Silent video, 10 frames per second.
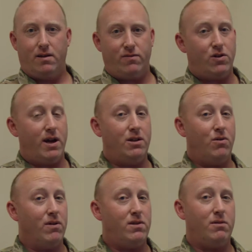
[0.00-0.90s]
If you try to
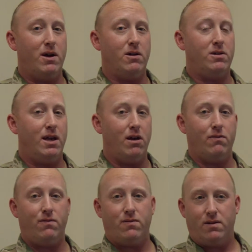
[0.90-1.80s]
do everything by
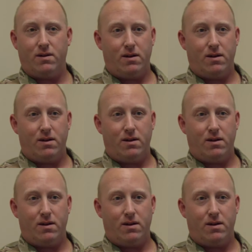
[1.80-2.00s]
yourself,